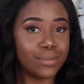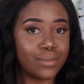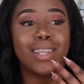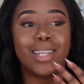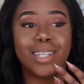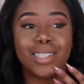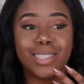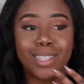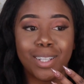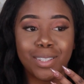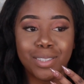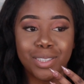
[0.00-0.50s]

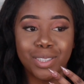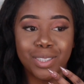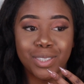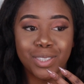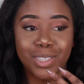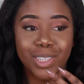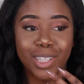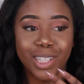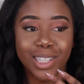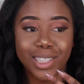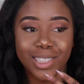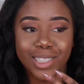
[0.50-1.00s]
Let's also
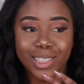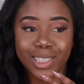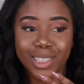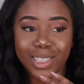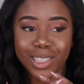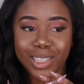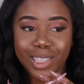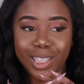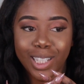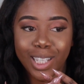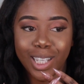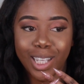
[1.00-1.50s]
just
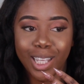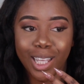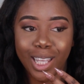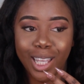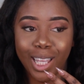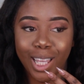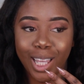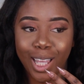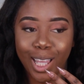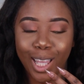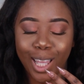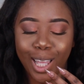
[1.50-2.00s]

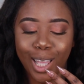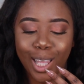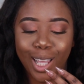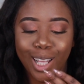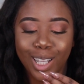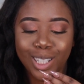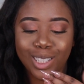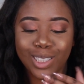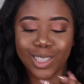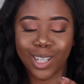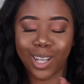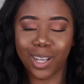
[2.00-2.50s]

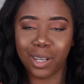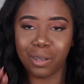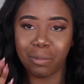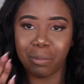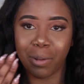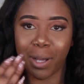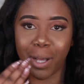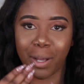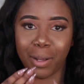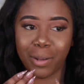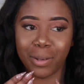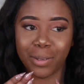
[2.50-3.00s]
talk
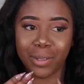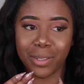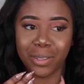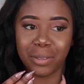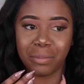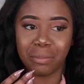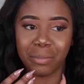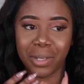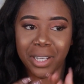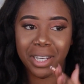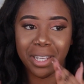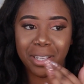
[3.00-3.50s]
about
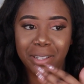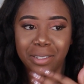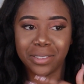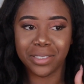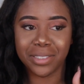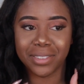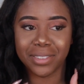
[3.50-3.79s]
my nails.